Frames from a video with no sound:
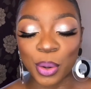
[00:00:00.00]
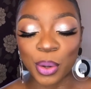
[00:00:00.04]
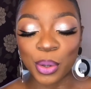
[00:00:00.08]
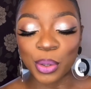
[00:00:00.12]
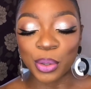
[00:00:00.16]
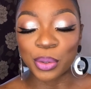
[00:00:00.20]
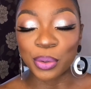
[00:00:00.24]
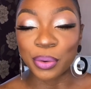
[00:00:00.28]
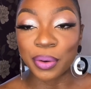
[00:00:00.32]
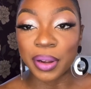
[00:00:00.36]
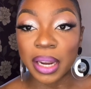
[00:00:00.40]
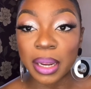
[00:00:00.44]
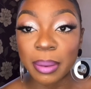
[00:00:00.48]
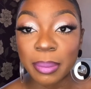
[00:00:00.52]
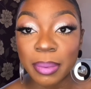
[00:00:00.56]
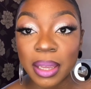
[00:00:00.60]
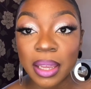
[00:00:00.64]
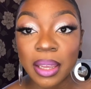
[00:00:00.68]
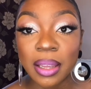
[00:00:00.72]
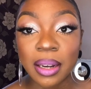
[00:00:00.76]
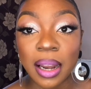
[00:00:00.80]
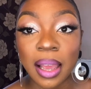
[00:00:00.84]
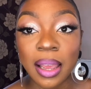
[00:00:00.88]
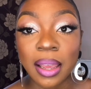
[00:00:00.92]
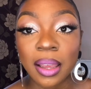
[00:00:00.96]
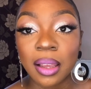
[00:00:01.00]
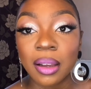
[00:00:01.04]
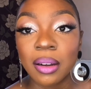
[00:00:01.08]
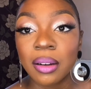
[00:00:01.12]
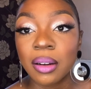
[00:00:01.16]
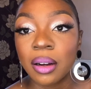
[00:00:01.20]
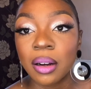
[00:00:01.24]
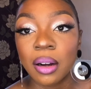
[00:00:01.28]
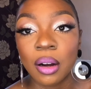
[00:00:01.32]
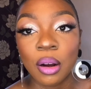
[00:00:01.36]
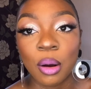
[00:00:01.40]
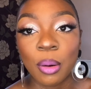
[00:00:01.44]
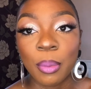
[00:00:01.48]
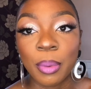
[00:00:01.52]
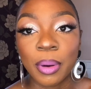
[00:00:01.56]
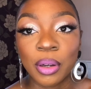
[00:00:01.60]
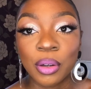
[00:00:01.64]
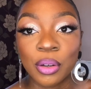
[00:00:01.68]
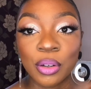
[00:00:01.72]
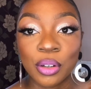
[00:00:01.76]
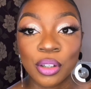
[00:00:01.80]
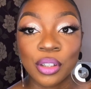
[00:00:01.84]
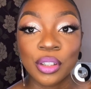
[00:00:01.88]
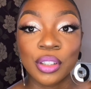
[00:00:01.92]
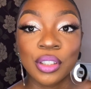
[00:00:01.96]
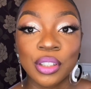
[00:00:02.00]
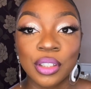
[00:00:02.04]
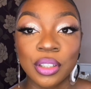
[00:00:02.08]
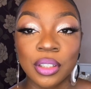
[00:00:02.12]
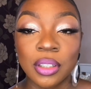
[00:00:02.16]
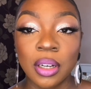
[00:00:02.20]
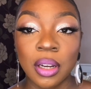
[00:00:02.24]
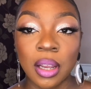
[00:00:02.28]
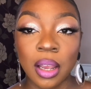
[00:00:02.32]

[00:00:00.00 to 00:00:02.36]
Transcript: creamy, like, oh my gosh.